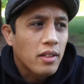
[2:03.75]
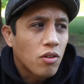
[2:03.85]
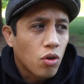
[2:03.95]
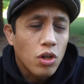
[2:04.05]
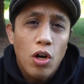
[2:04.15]

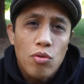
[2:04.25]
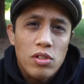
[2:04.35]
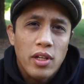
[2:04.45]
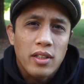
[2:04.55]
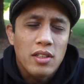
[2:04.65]
or coach,
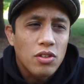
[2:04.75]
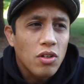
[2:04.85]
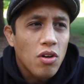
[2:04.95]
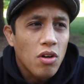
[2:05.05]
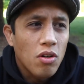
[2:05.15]
like, these are
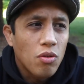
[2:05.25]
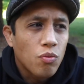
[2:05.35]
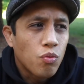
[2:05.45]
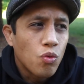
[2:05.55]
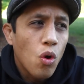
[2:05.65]
all
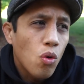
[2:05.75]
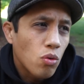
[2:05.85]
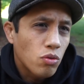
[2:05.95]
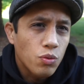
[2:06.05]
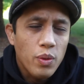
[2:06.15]

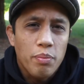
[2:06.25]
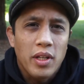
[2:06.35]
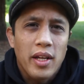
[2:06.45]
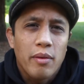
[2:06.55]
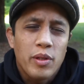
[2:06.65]
roles we
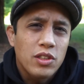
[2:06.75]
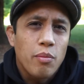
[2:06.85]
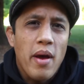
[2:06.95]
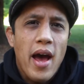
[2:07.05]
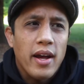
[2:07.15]
play. Mr.
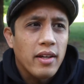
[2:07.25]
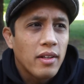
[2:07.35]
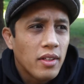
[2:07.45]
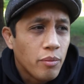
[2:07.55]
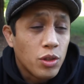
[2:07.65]
Mac,
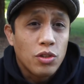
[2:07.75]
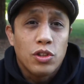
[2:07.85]
Mr.